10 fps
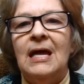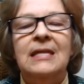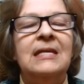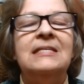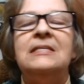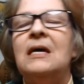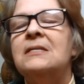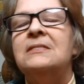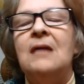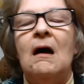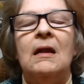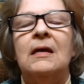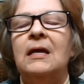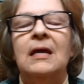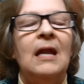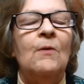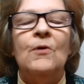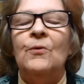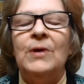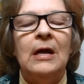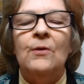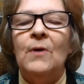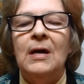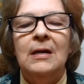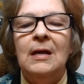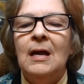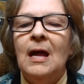And this does not, again, I want to reiterate,